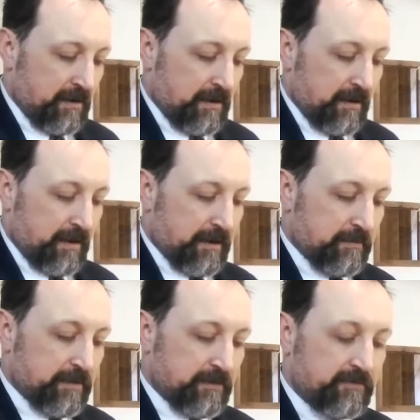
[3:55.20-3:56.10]

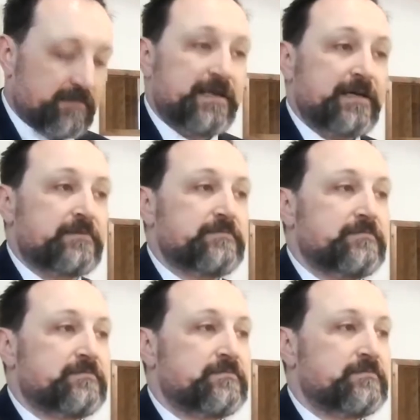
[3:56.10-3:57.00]
Amen to that.
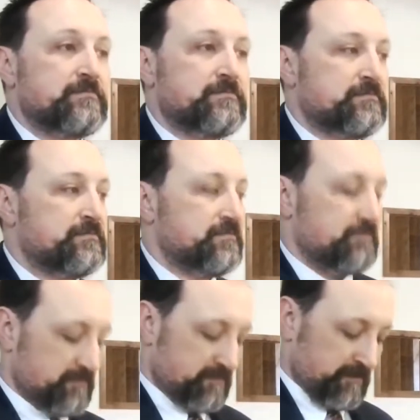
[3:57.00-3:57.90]

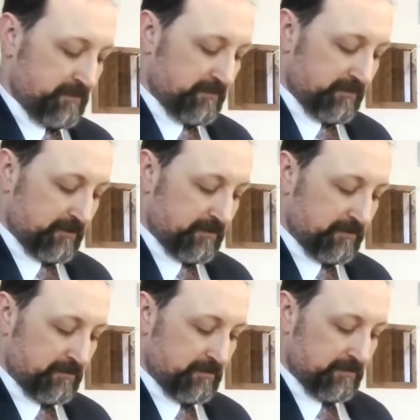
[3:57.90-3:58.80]
It's
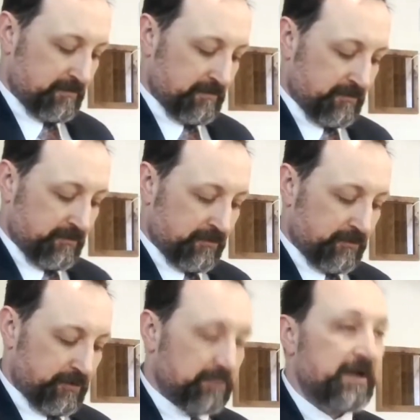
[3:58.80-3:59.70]
truly
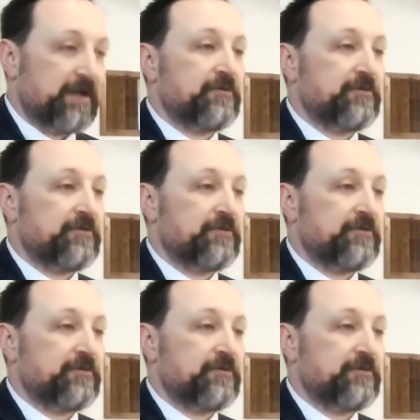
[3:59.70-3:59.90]
an amazing